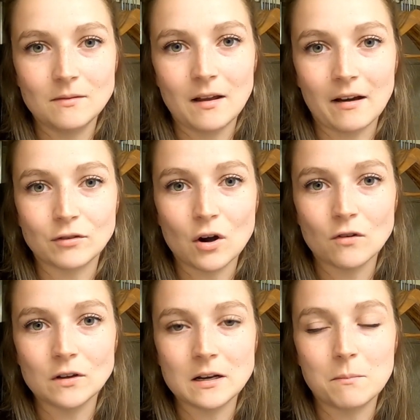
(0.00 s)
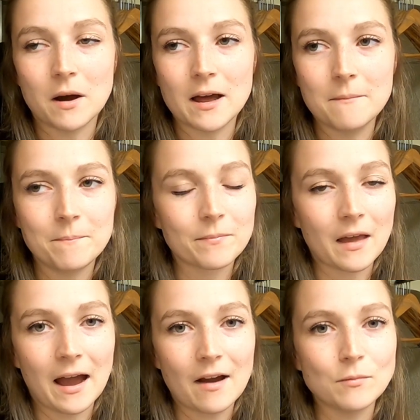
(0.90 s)
have COVID, but
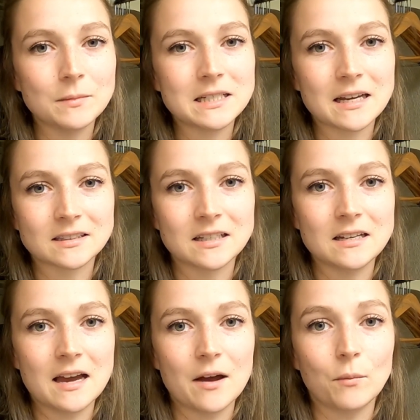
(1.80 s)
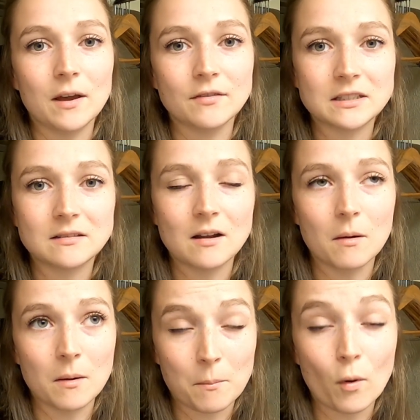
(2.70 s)
I haven't been tested yet. We have
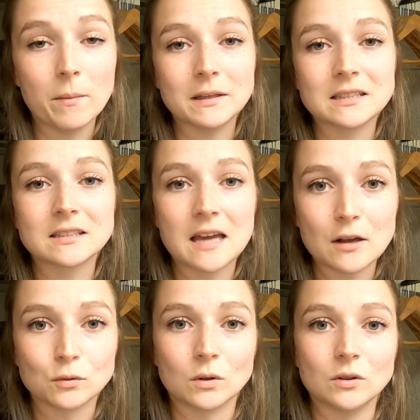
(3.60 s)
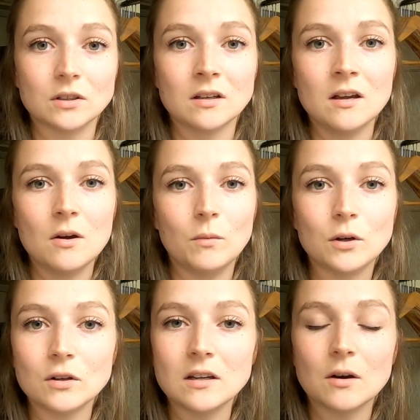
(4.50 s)
an appointment scheduled. We
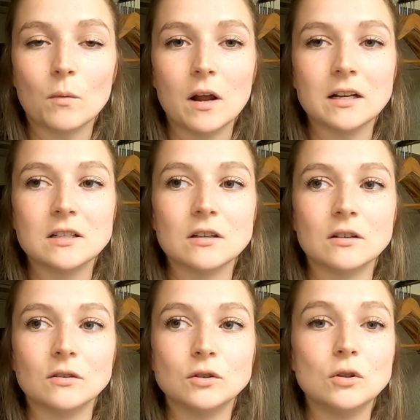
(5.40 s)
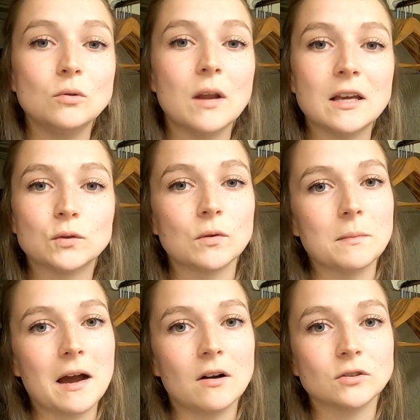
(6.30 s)
couldn't get one until 2 days from
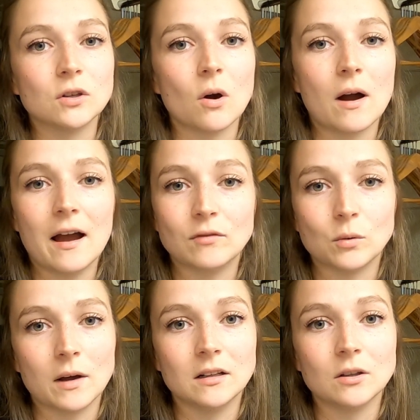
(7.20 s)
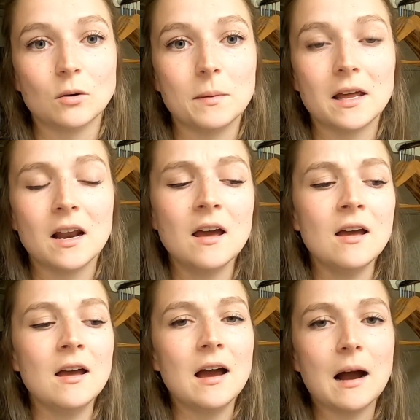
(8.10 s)
now, so I have to wait a little bit.
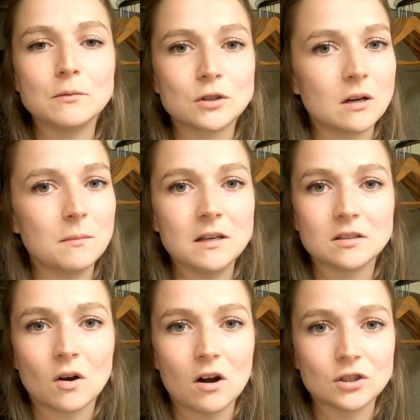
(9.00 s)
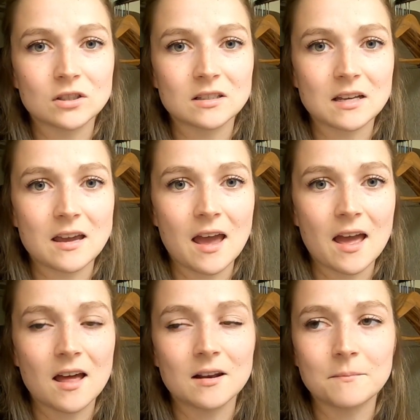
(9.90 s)
I'm just going to be as cautious as I
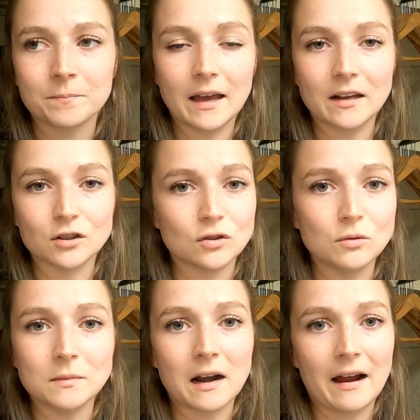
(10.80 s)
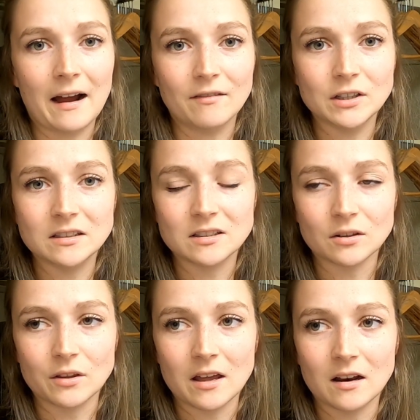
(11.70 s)
can and assume that I have it
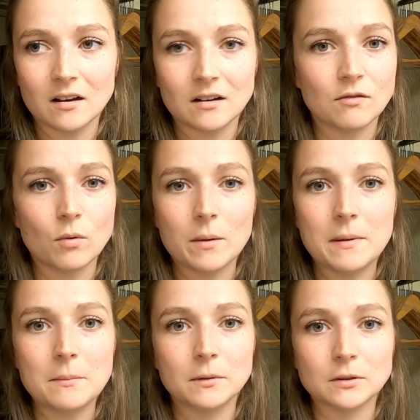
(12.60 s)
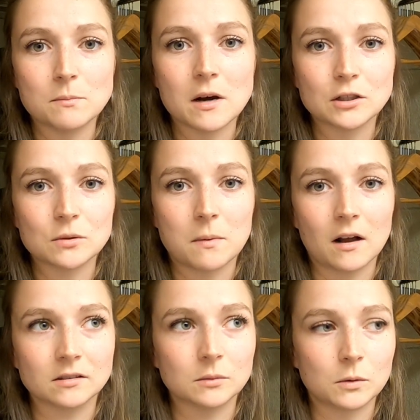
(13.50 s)
until then and avoid people as much as
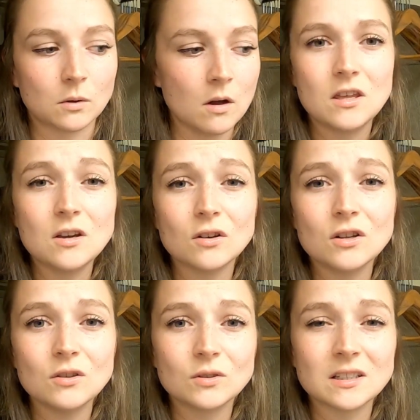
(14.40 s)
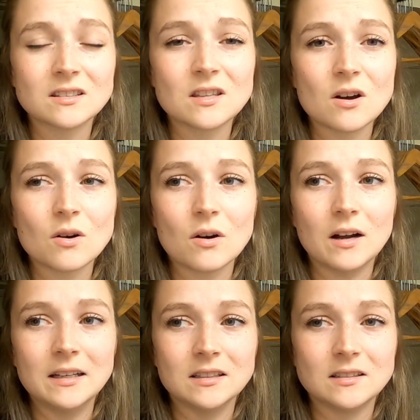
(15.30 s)
possible. The good news is, though,
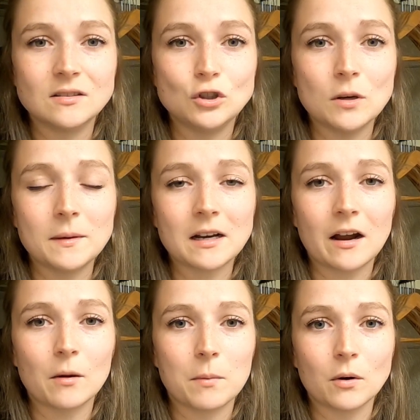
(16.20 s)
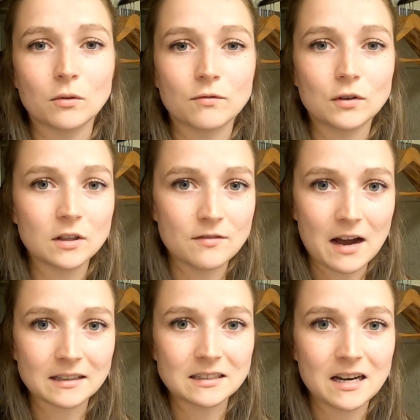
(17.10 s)
is Jimmy and I are both fully
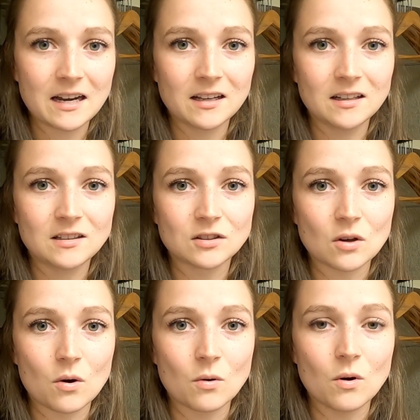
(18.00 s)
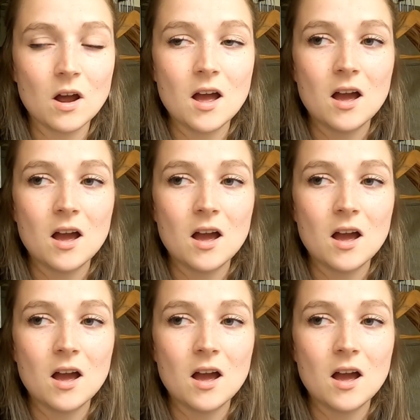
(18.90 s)
vaccinated, so